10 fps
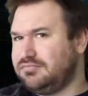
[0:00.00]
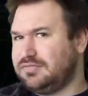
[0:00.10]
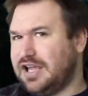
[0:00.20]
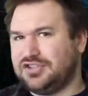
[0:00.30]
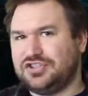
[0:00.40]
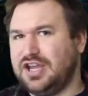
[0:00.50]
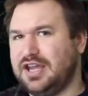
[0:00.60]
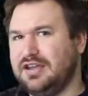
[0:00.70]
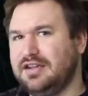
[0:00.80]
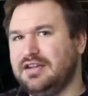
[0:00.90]
last
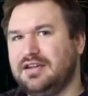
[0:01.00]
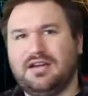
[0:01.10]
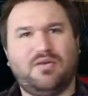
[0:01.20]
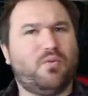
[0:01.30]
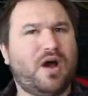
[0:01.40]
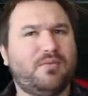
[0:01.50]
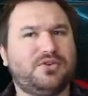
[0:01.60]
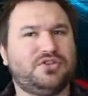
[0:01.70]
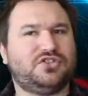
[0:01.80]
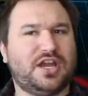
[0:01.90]
year. Why
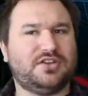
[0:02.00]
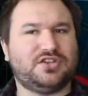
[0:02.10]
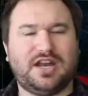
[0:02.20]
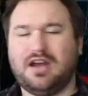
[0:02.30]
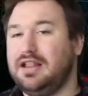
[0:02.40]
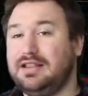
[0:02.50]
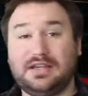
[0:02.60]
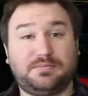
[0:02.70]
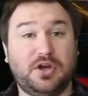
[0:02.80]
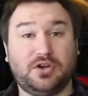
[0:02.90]
would you change it now?
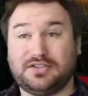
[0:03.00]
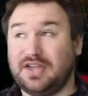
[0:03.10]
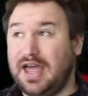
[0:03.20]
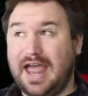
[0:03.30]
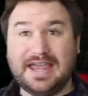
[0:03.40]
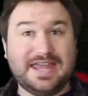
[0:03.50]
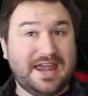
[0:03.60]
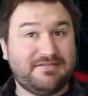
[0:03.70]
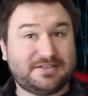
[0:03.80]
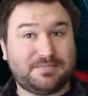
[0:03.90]
Let's be honest, a
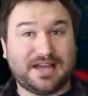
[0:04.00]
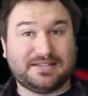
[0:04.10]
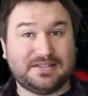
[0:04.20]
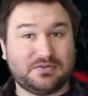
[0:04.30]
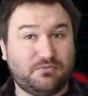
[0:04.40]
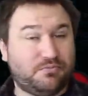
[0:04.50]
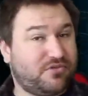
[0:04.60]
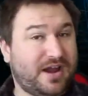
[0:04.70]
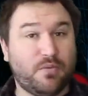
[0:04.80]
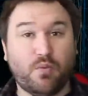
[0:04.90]
year has passed since
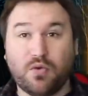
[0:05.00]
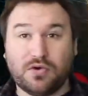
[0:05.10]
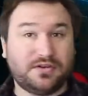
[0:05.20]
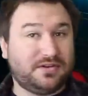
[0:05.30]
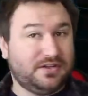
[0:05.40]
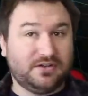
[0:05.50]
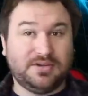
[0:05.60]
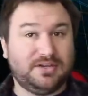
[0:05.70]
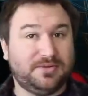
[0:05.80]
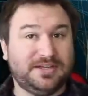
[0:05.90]
Bray won the
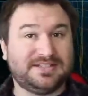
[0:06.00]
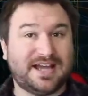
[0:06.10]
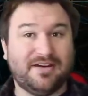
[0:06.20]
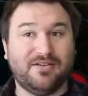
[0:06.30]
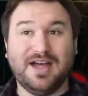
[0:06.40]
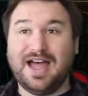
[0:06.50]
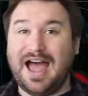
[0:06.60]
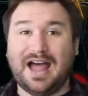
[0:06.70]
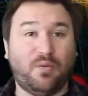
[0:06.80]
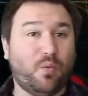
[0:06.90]
WWE title,
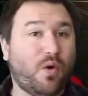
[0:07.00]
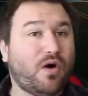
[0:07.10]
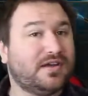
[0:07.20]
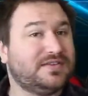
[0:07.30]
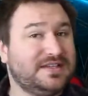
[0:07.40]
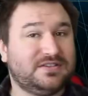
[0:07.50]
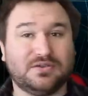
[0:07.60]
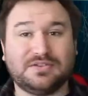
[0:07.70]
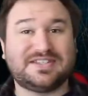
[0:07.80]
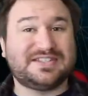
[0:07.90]
and what has he
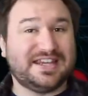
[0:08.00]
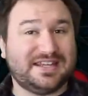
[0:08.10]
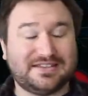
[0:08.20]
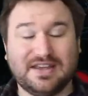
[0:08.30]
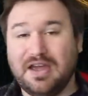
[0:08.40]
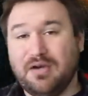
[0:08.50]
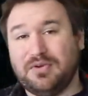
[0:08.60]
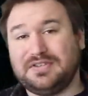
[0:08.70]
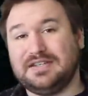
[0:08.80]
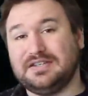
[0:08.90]
done since?
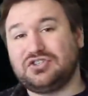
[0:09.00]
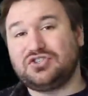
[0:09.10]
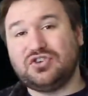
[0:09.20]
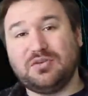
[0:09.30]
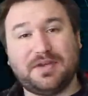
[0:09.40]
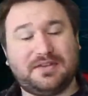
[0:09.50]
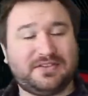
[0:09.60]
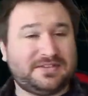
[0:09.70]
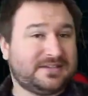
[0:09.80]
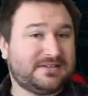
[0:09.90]
We've seen the stupid
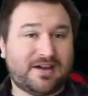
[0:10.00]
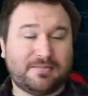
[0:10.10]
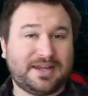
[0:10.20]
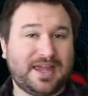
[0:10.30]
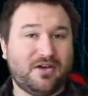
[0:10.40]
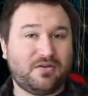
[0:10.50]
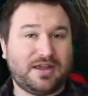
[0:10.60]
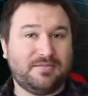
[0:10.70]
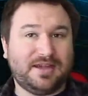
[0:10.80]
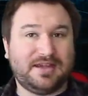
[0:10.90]
Sister Abigail
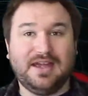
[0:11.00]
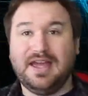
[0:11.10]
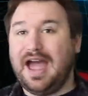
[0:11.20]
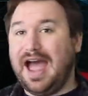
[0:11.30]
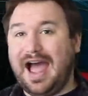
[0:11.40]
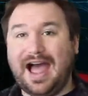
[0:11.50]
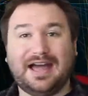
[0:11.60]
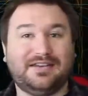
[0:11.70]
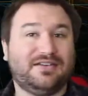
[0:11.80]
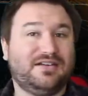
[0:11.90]
gimmick,
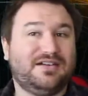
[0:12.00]
and